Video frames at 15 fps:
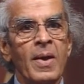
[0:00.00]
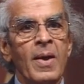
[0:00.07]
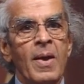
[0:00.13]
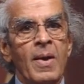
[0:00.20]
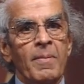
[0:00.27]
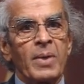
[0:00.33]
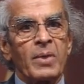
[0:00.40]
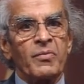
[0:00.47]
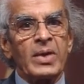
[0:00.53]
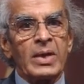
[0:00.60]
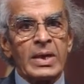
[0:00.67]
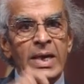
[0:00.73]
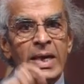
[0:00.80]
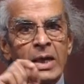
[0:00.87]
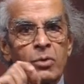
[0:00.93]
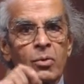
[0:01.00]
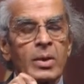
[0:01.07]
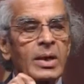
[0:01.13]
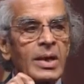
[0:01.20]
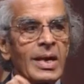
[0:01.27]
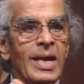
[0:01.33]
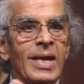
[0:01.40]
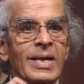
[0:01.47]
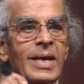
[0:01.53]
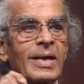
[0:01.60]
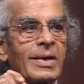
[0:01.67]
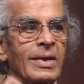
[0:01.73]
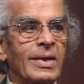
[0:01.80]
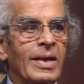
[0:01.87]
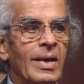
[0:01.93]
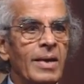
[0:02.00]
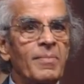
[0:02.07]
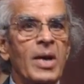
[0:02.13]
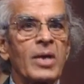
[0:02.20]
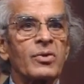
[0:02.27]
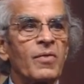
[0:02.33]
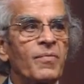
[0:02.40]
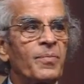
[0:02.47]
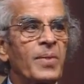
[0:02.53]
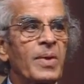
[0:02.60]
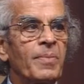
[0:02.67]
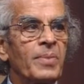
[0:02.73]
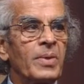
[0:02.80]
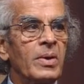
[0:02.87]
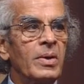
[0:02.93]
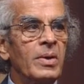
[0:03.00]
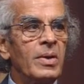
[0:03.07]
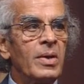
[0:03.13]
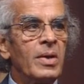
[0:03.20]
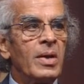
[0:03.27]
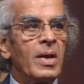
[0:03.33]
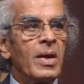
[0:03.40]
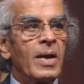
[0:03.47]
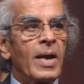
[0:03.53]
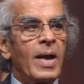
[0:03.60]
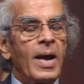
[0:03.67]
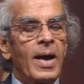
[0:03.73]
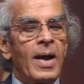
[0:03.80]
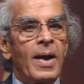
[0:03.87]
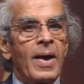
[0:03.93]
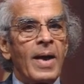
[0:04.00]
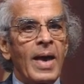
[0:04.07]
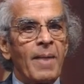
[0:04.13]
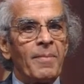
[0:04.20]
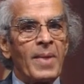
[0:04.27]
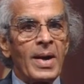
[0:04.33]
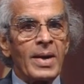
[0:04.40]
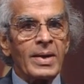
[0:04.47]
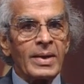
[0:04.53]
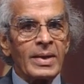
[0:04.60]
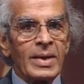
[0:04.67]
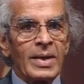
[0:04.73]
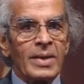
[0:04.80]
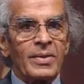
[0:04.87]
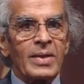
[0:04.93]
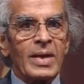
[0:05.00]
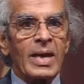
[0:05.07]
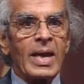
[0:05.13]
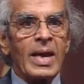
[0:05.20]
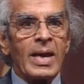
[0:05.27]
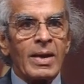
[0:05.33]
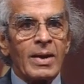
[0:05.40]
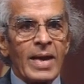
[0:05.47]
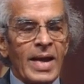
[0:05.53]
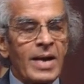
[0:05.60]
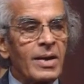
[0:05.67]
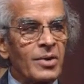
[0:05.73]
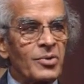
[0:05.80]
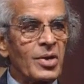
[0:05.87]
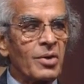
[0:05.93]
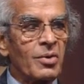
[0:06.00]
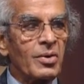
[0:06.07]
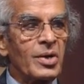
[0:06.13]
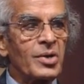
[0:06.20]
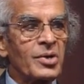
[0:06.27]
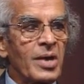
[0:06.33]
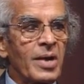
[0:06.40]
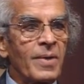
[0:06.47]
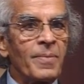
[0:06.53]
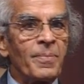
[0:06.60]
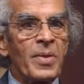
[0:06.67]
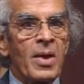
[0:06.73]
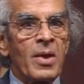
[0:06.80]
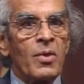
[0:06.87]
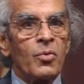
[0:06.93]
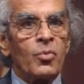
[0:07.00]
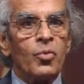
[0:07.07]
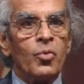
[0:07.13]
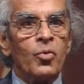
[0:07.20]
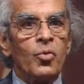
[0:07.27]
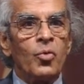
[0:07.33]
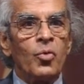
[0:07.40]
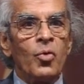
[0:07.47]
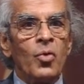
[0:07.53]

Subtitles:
but we need to create a critical mass of people among the younger generation who